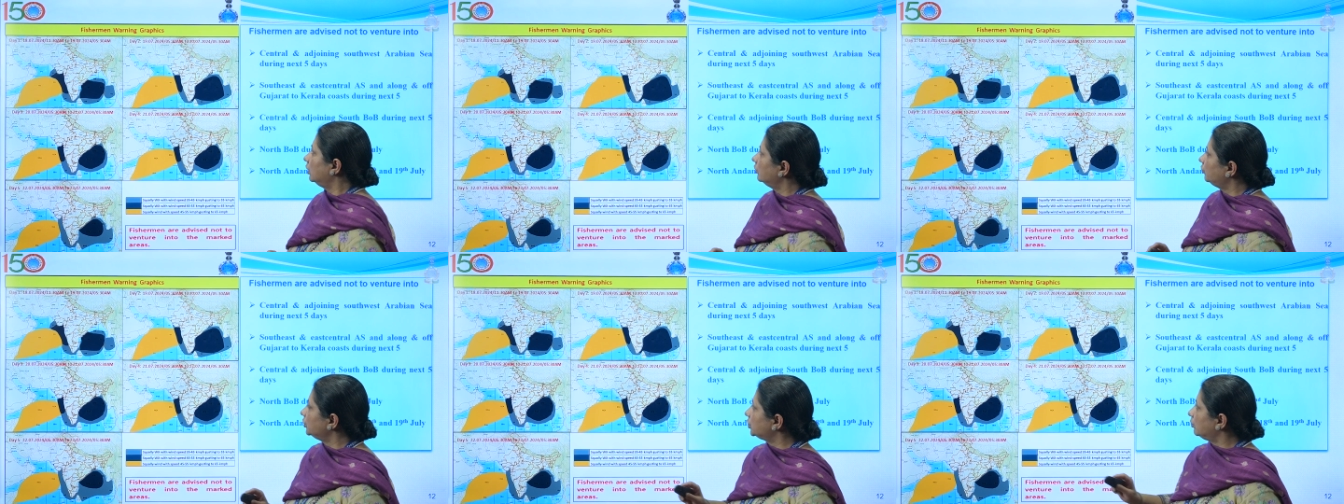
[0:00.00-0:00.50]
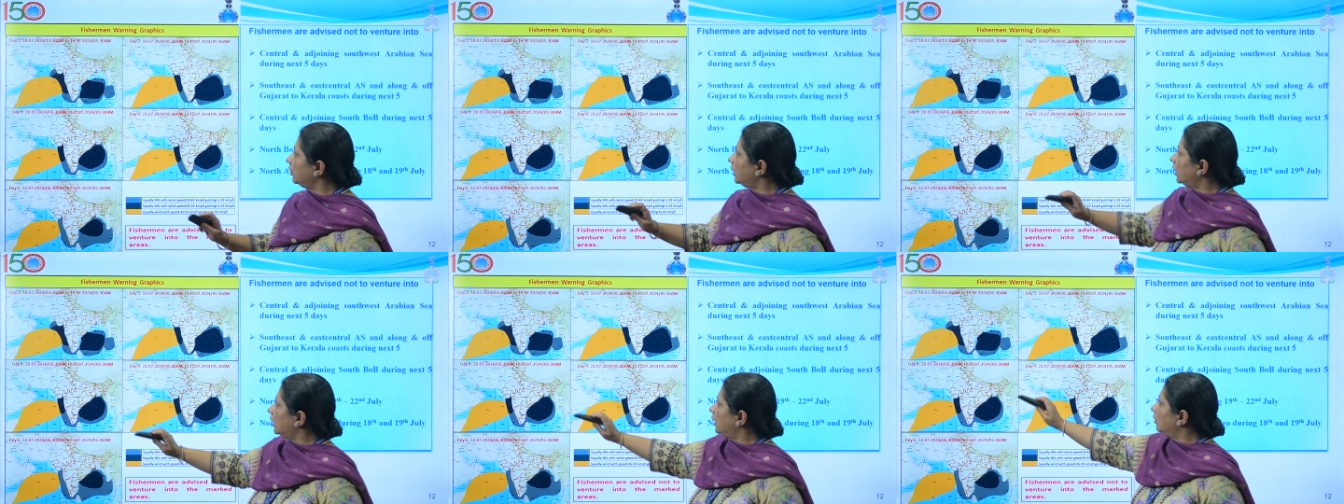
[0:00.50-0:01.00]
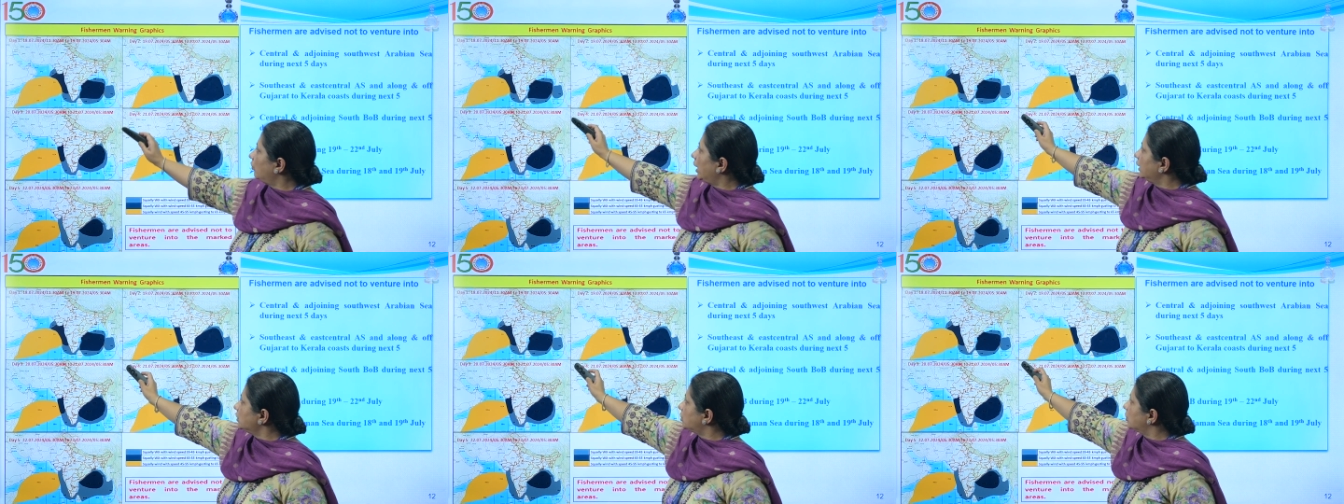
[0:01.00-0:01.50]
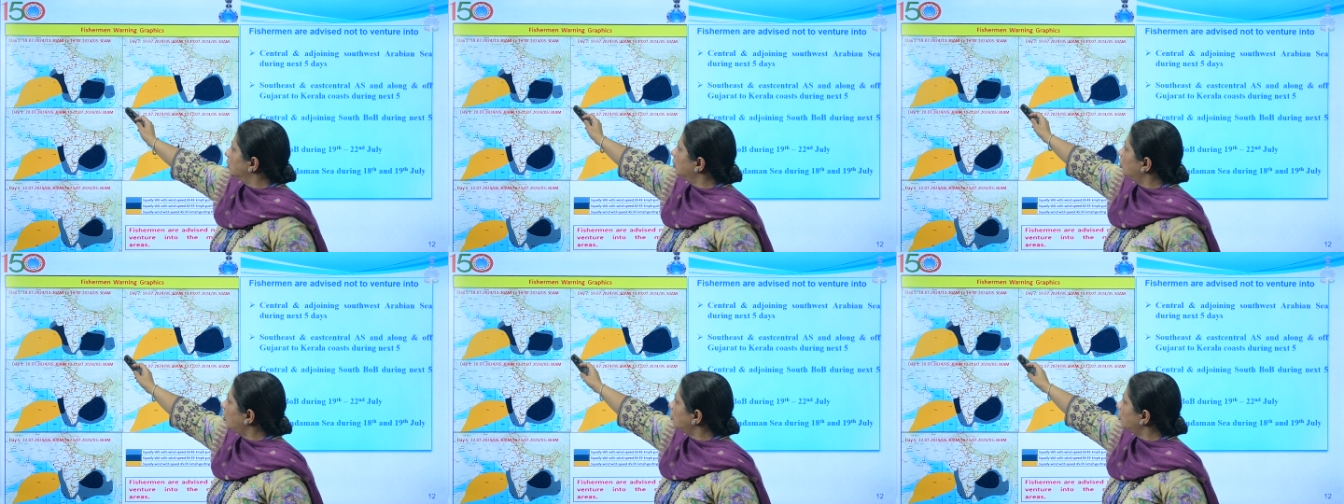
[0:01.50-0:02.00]
fishermen are advised
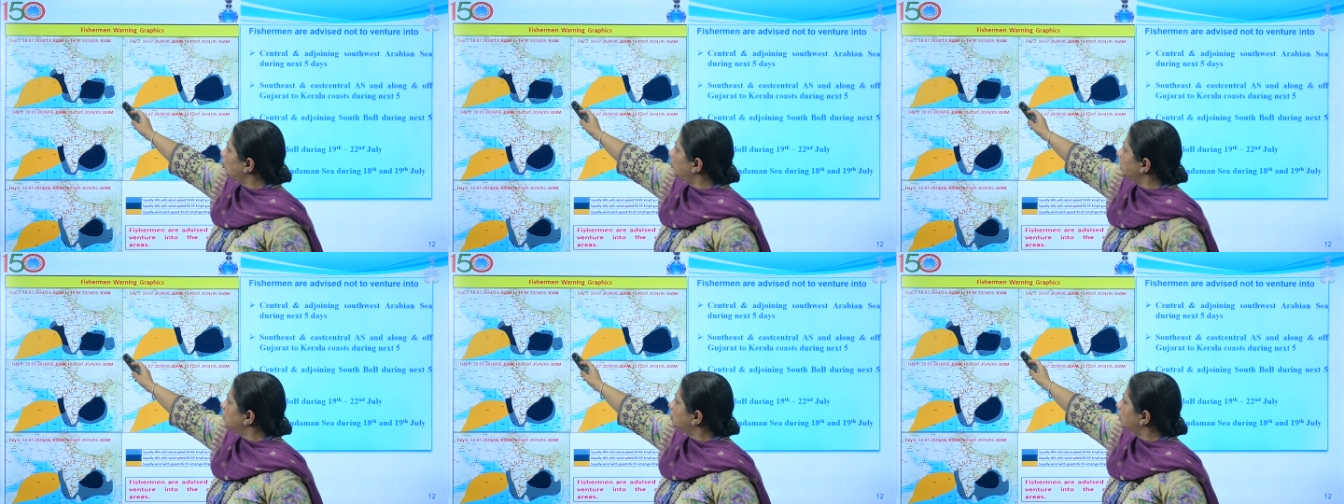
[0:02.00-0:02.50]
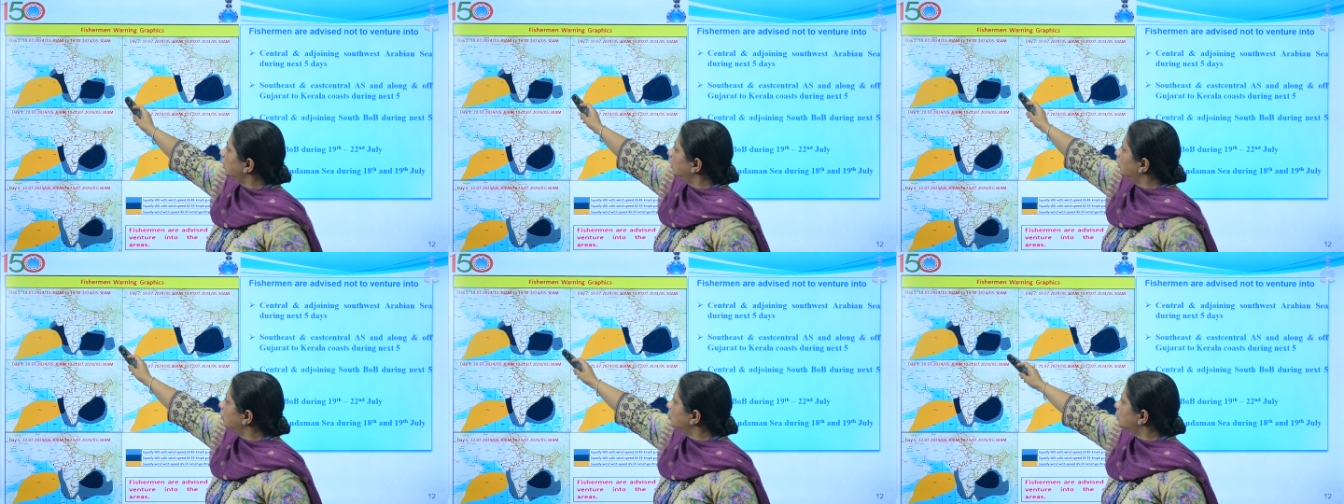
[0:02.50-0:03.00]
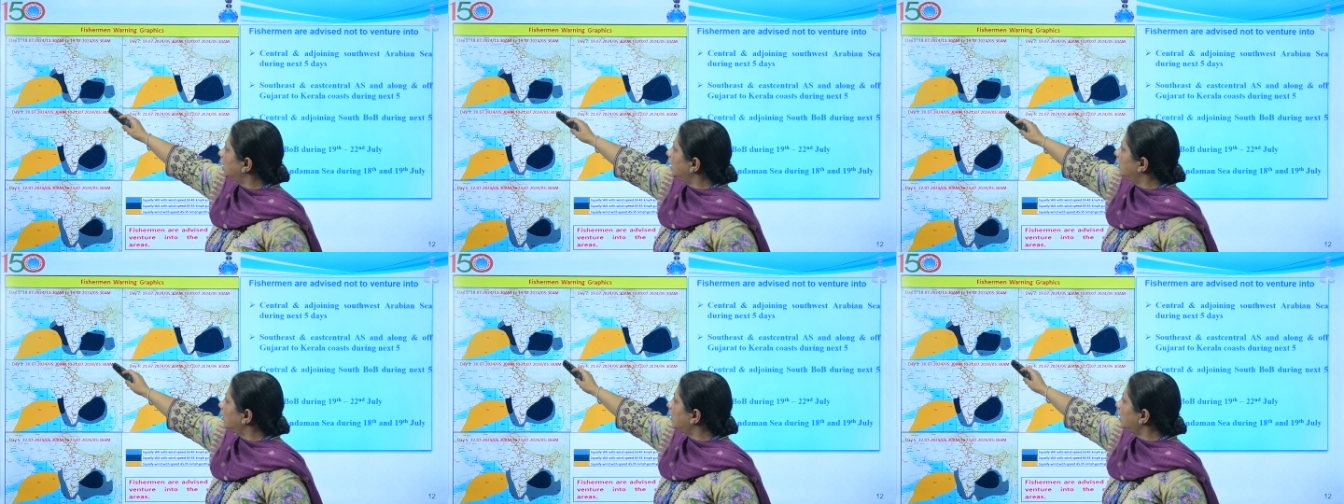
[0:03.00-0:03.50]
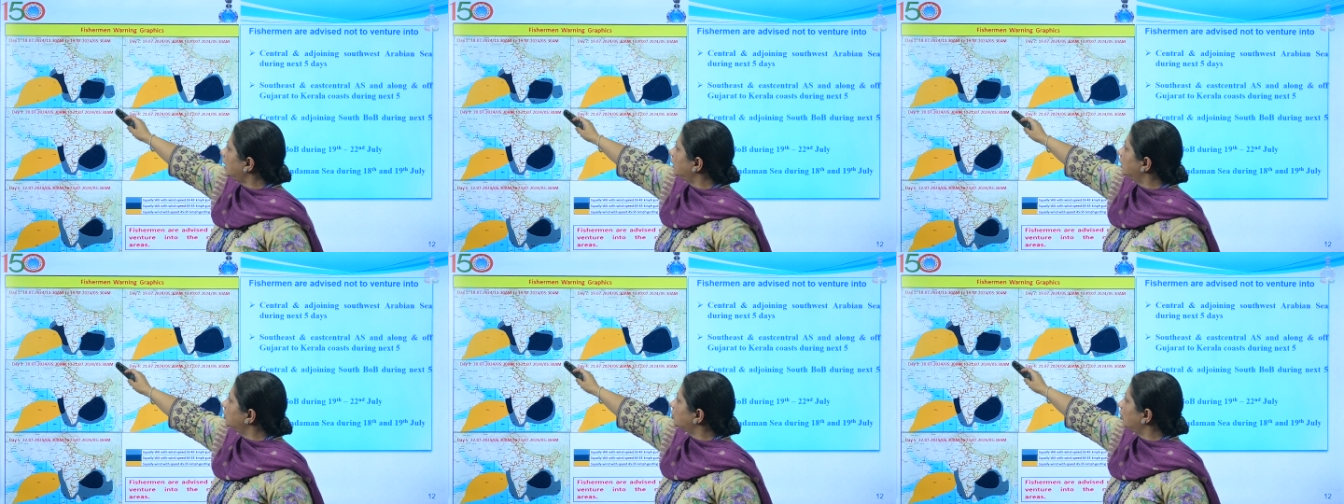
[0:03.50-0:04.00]
not to venture into central and
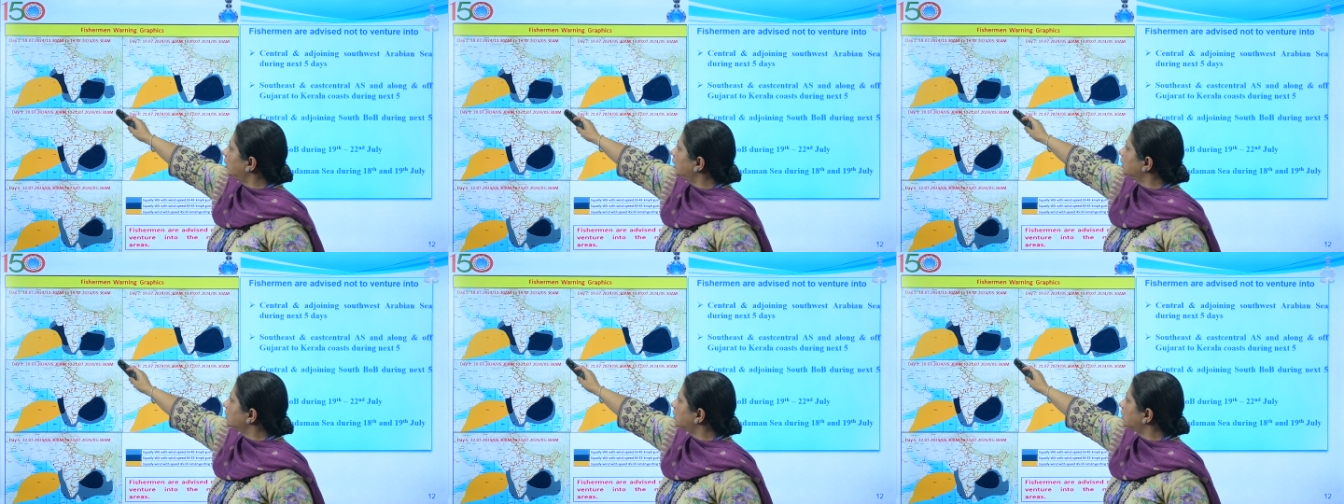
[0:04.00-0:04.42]
adjoining